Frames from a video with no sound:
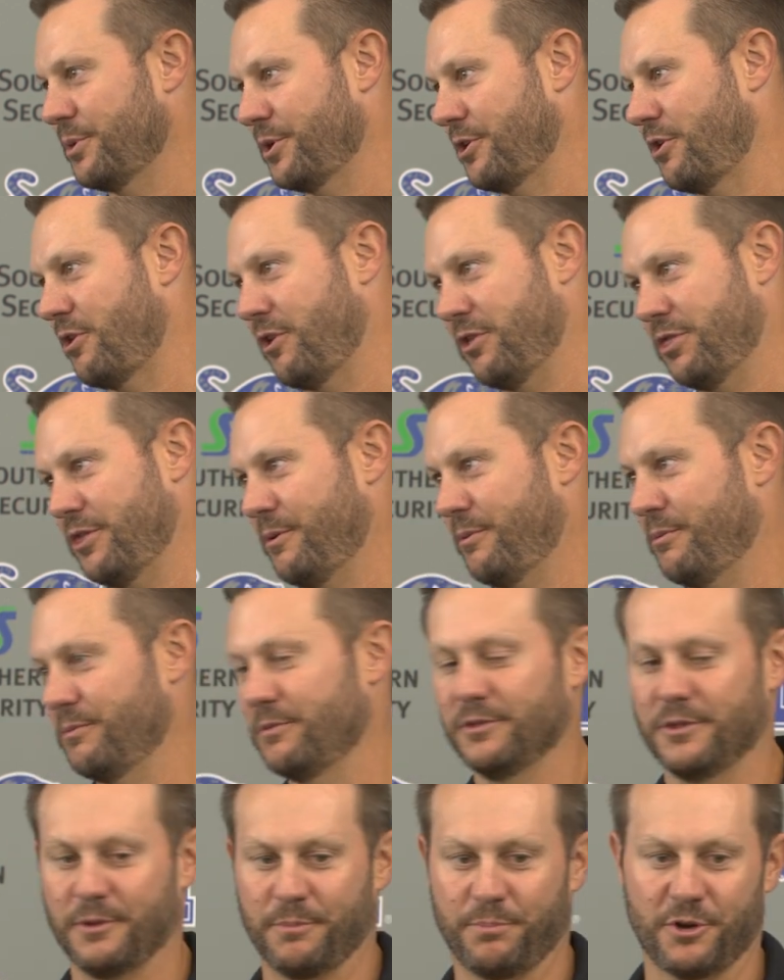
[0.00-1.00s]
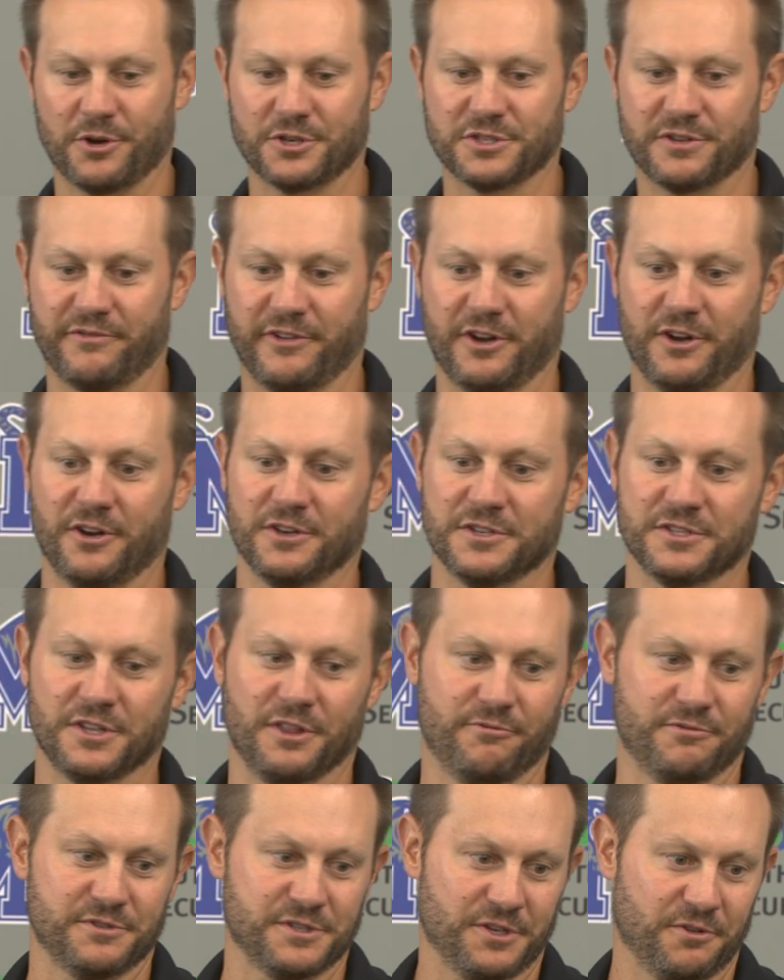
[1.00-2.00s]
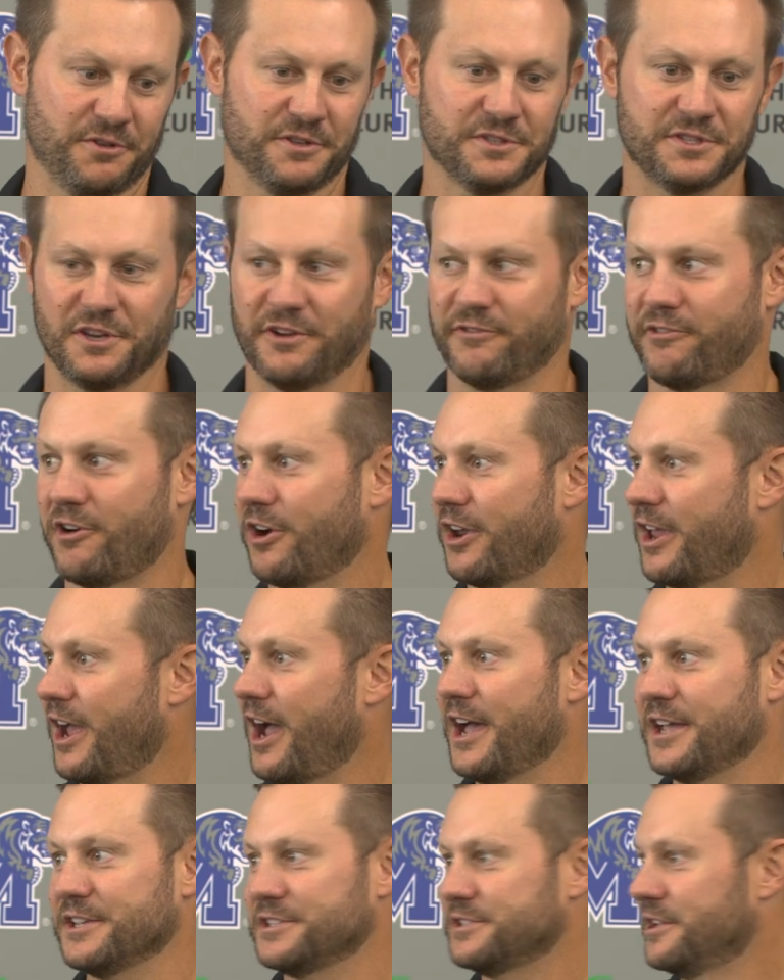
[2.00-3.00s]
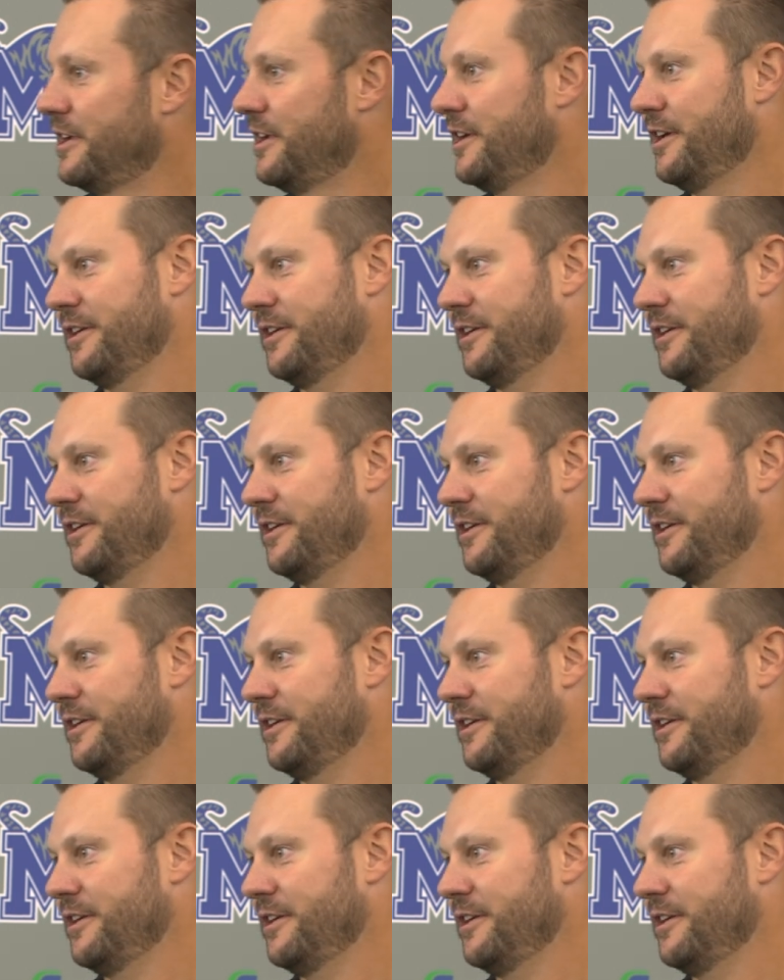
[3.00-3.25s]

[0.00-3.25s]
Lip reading: but the perseverance and the resiliency of our guys